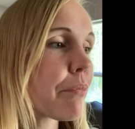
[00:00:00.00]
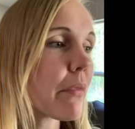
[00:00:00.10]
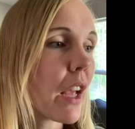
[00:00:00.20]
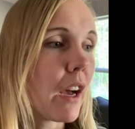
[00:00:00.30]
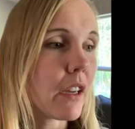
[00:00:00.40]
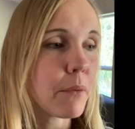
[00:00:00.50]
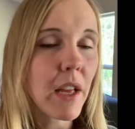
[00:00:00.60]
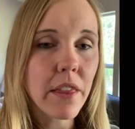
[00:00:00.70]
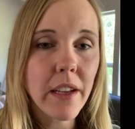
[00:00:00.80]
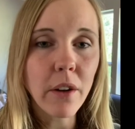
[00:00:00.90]
Um,
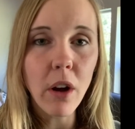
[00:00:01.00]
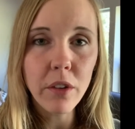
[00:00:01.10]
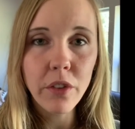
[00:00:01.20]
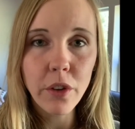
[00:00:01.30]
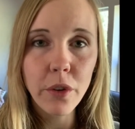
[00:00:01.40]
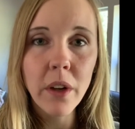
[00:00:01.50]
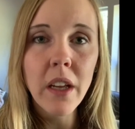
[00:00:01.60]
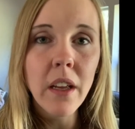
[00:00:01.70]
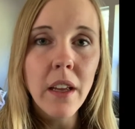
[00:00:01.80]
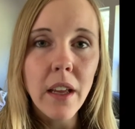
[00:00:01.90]
and then also,
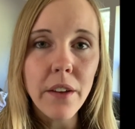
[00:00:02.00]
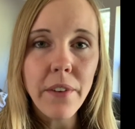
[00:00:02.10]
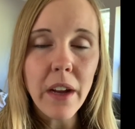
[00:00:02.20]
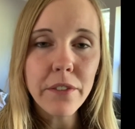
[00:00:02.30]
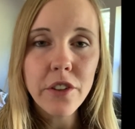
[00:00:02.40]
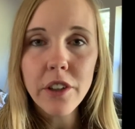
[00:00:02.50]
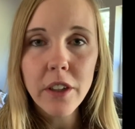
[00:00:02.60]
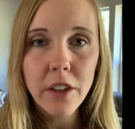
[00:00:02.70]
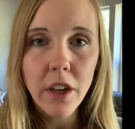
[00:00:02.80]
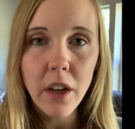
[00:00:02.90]
if
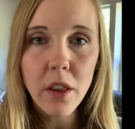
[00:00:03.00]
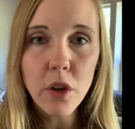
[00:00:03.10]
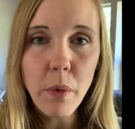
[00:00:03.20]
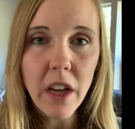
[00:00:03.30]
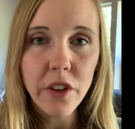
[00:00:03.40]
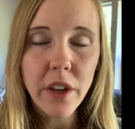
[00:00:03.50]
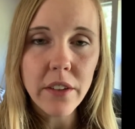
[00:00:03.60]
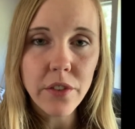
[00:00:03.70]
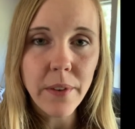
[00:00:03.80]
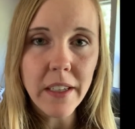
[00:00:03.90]
after a little while you guys
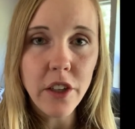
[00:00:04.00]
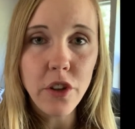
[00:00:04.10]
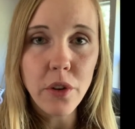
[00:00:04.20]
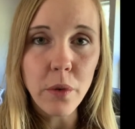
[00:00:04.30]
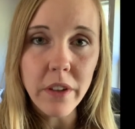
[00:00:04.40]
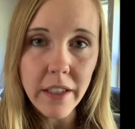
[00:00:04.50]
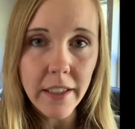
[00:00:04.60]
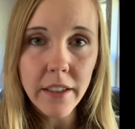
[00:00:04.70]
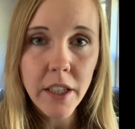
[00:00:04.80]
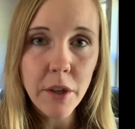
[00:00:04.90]
are finding you don't
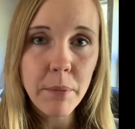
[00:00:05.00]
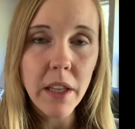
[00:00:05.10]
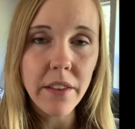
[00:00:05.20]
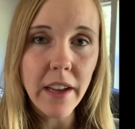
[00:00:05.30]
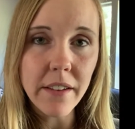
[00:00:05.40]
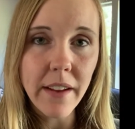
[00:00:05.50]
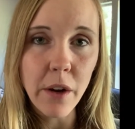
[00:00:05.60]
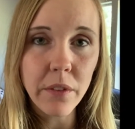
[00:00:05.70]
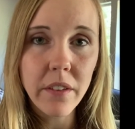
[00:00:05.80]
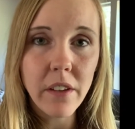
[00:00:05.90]
need him in that
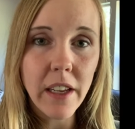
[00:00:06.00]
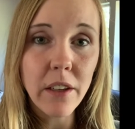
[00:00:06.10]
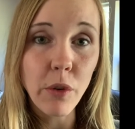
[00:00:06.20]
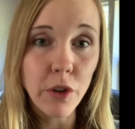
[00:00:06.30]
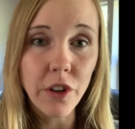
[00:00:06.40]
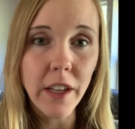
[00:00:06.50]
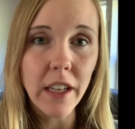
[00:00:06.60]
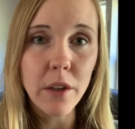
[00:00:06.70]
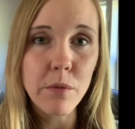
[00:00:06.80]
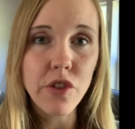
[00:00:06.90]
downstay in order to get
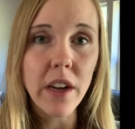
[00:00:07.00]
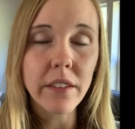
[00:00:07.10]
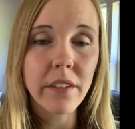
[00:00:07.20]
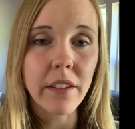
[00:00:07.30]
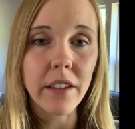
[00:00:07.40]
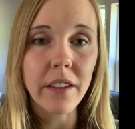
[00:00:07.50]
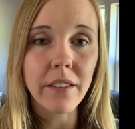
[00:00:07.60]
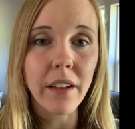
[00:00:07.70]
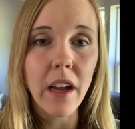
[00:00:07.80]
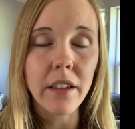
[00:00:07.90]
him dressed and he's
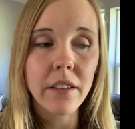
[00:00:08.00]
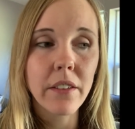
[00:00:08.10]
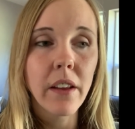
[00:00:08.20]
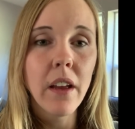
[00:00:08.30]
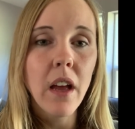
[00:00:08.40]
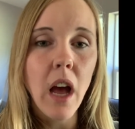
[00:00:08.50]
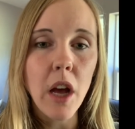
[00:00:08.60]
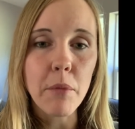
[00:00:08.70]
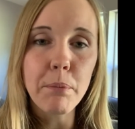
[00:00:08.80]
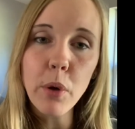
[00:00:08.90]
not
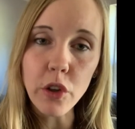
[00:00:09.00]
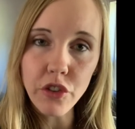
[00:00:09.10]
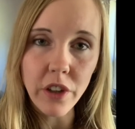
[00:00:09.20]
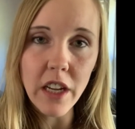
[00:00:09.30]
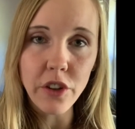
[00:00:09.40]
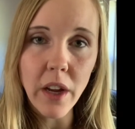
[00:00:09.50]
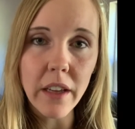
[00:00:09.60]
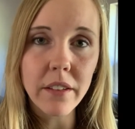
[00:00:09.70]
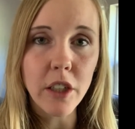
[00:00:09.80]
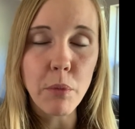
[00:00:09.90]
um, pushing at you
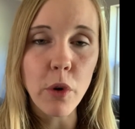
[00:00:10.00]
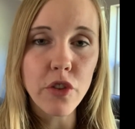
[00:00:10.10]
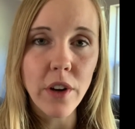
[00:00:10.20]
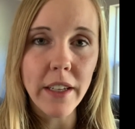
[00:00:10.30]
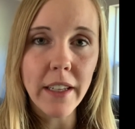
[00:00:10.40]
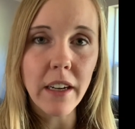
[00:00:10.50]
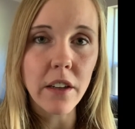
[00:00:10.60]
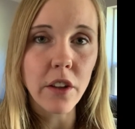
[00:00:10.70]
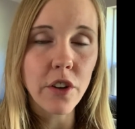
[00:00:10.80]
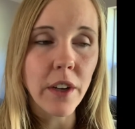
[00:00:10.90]
guys anymore, trying to get out of
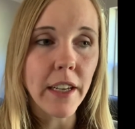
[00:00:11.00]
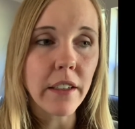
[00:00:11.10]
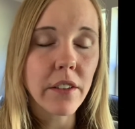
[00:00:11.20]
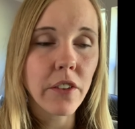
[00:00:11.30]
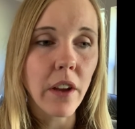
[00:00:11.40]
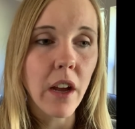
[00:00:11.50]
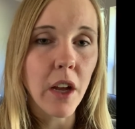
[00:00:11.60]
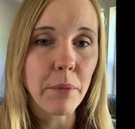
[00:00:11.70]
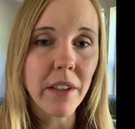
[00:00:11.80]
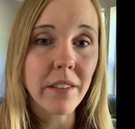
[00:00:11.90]
the crate.
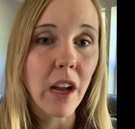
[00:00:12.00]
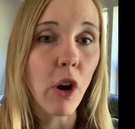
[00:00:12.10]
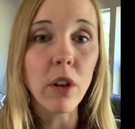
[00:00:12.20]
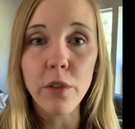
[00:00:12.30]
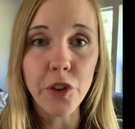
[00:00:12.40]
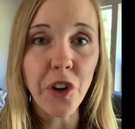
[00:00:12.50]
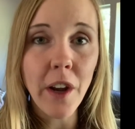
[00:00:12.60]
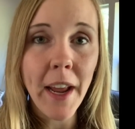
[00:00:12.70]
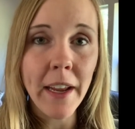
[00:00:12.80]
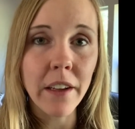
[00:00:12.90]
Um, he's not all over your
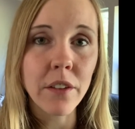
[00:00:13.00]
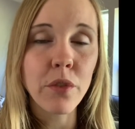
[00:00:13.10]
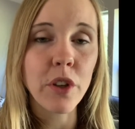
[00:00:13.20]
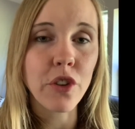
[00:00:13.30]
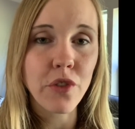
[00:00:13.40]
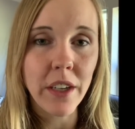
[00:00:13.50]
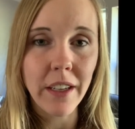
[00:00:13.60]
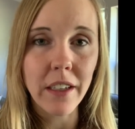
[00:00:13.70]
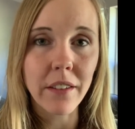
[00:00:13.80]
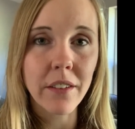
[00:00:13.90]
hands when you're trying to
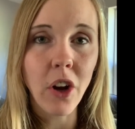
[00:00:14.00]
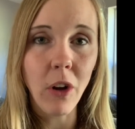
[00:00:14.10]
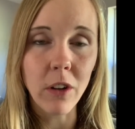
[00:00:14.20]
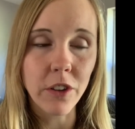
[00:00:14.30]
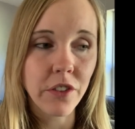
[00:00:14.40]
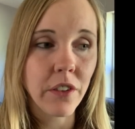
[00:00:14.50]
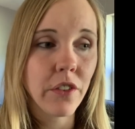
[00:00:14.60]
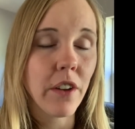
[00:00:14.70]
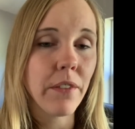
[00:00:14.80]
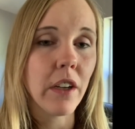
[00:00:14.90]
get his collars and
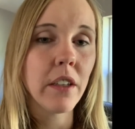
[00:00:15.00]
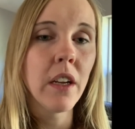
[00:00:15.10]
stuff on.